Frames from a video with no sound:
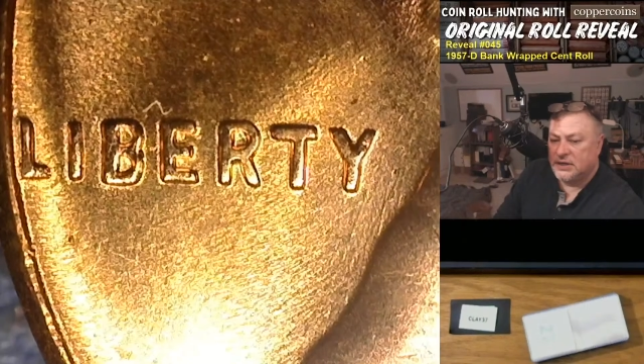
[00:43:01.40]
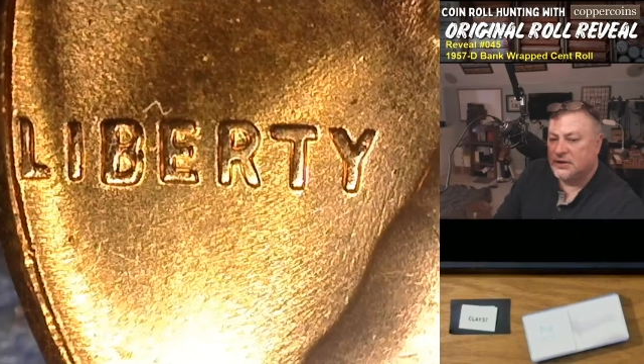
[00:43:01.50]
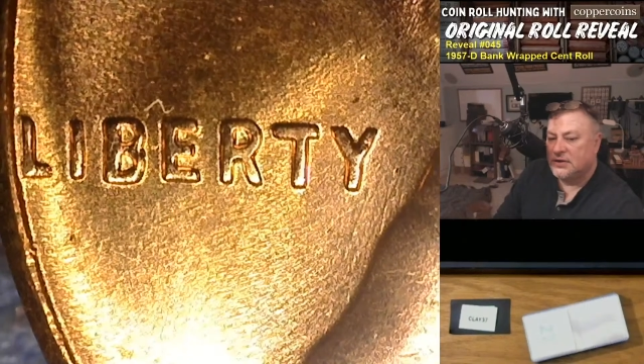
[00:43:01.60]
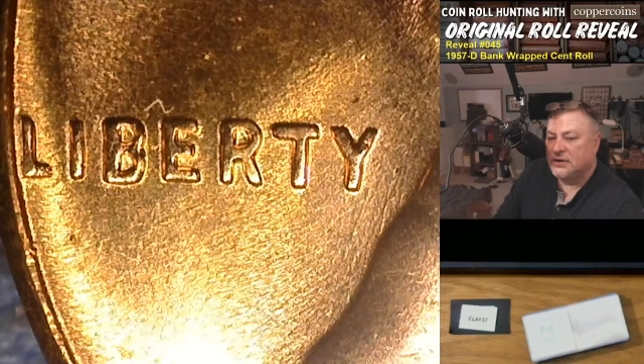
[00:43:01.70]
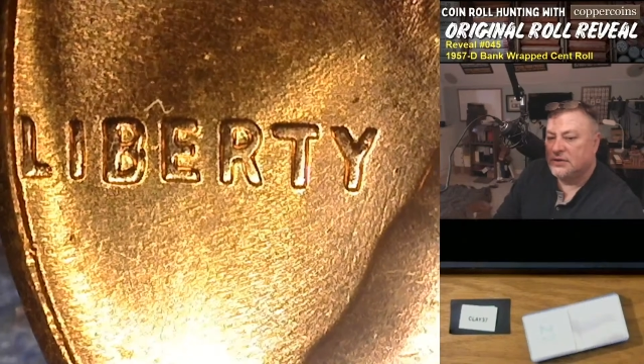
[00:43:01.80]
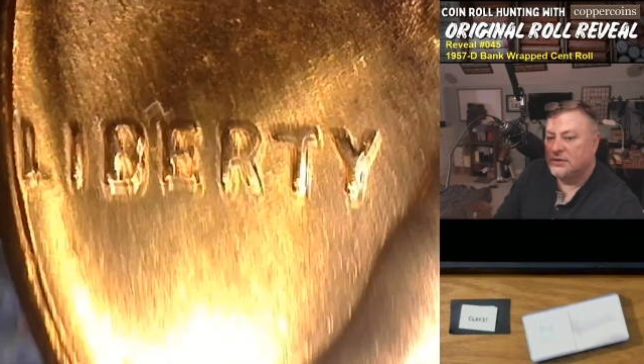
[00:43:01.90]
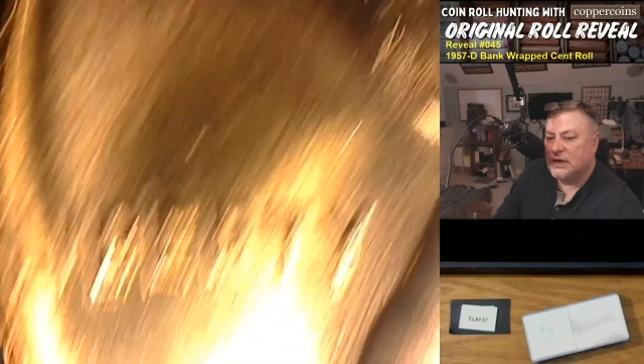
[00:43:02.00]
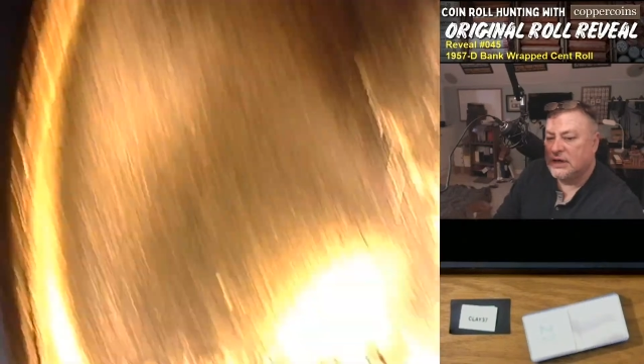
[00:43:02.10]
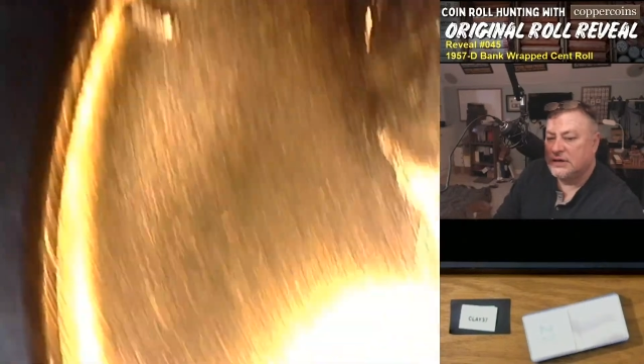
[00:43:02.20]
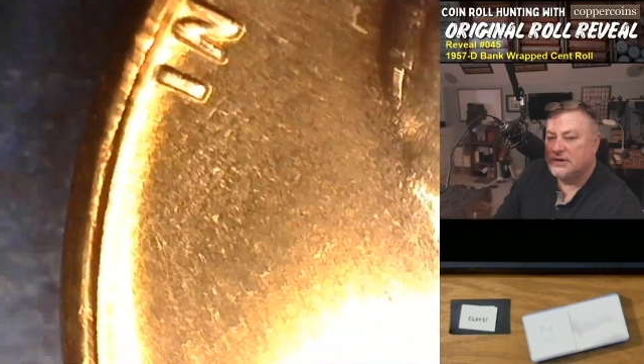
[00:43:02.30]
down another
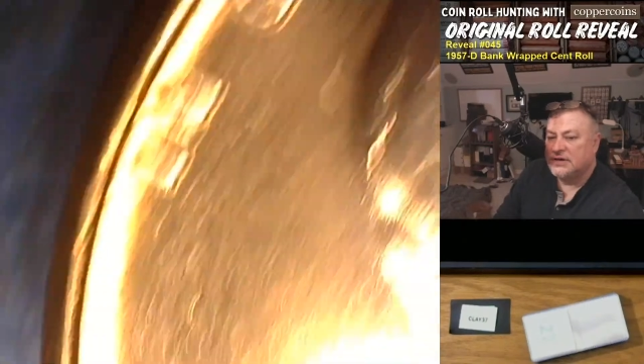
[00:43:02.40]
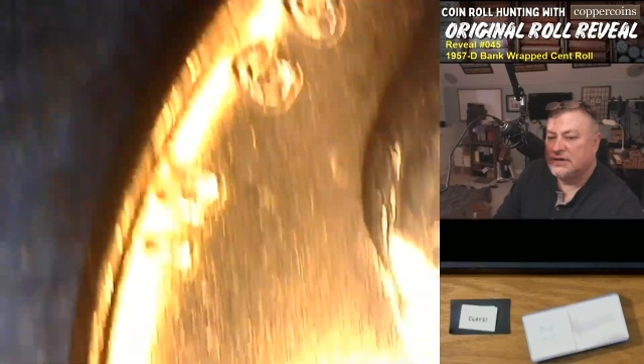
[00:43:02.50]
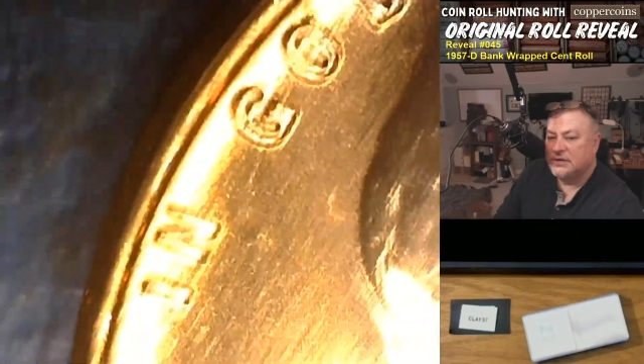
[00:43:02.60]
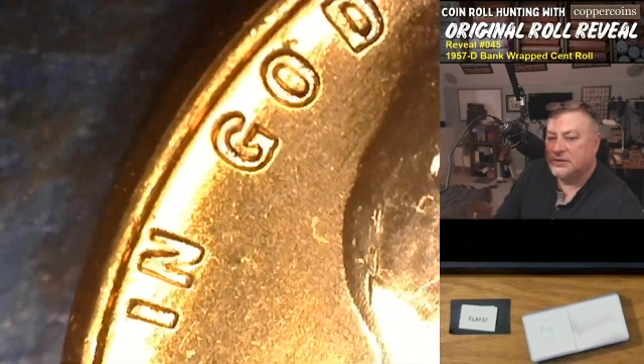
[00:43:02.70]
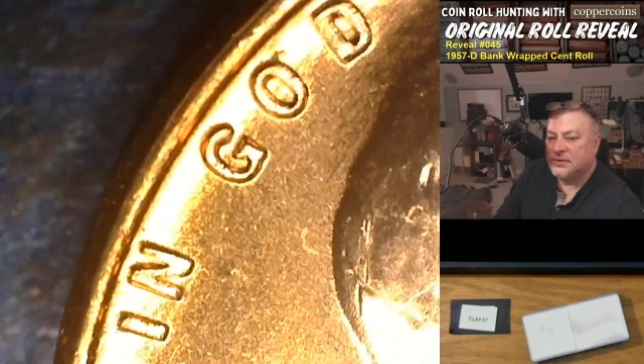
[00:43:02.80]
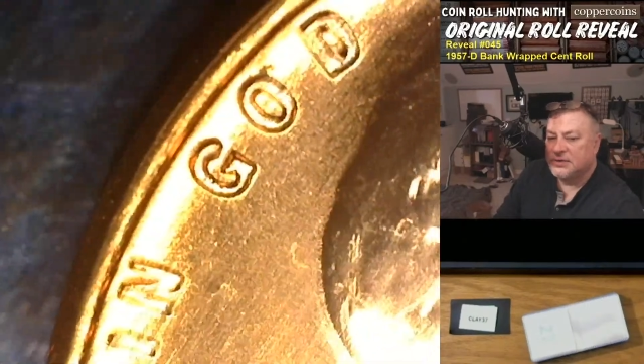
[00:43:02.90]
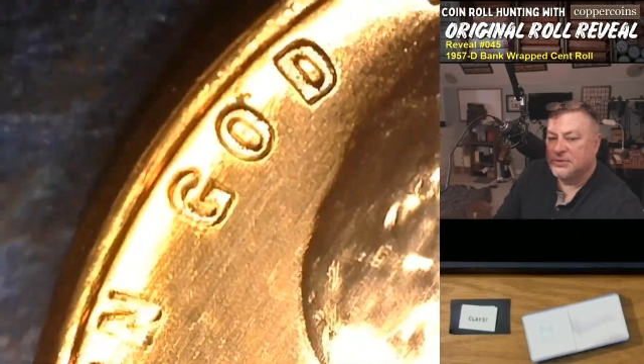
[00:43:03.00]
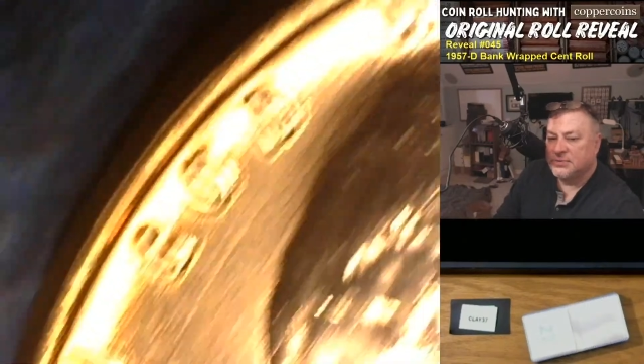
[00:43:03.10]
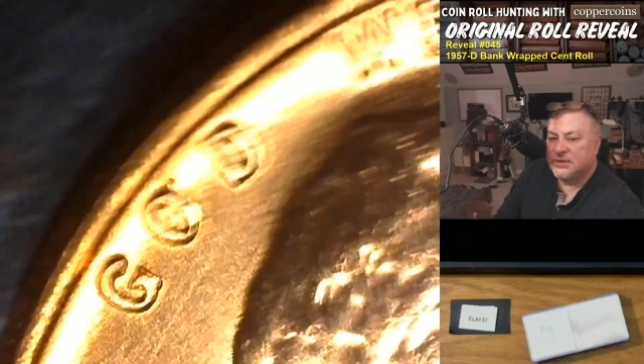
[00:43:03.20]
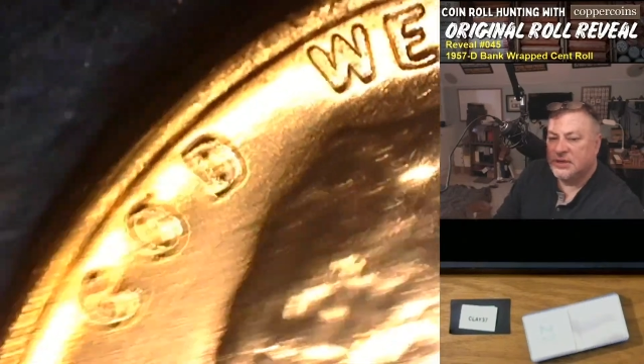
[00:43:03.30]
8 to 10 degrees
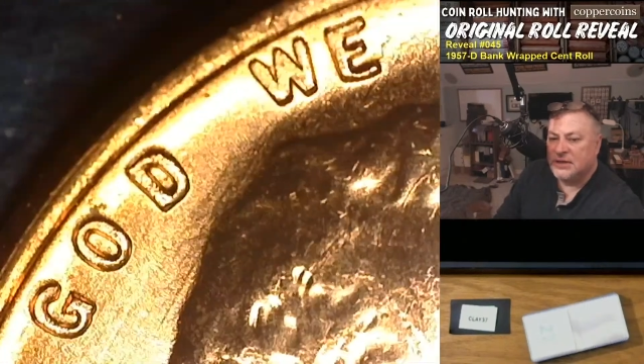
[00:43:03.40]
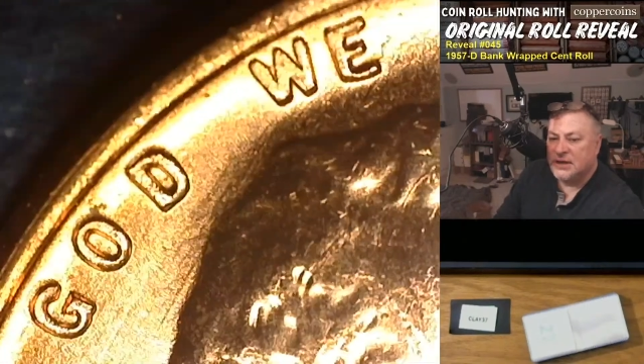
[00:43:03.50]
and we're getting